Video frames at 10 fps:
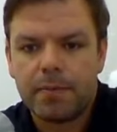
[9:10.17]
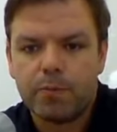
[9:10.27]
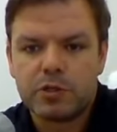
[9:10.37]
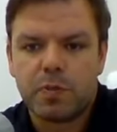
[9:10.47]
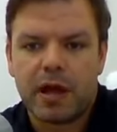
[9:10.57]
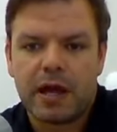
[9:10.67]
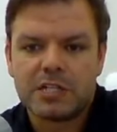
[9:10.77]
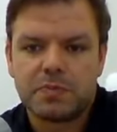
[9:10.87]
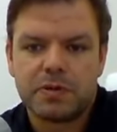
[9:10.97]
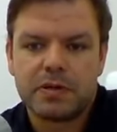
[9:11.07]
which my
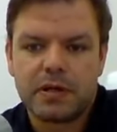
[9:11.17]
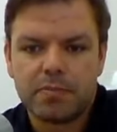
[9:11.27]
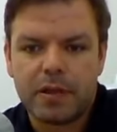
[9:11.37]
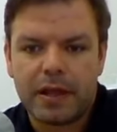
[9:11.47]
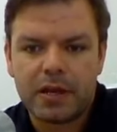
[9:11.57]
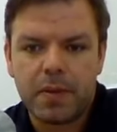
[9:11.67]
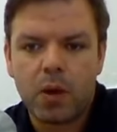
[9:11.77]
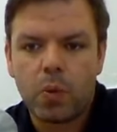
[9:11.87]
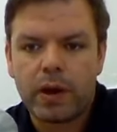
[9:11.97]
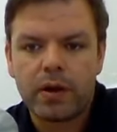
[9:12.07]
husband complained
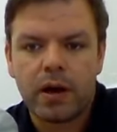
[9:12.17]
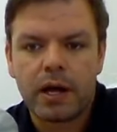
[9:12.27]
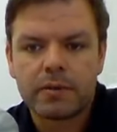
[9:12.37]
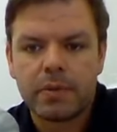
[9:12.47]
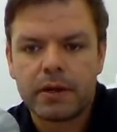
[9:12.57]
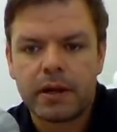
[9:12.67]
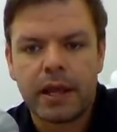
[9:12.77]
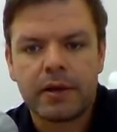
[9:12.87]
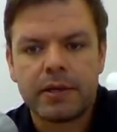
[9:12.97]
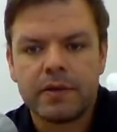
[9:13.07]
about one night, but
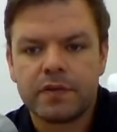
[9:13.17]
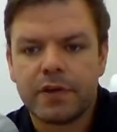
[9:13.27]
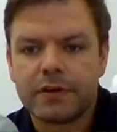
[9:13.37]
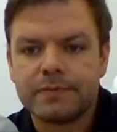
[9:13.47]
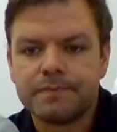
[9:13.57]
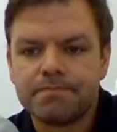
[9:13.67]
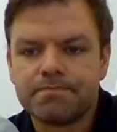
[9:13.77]
now he is fine.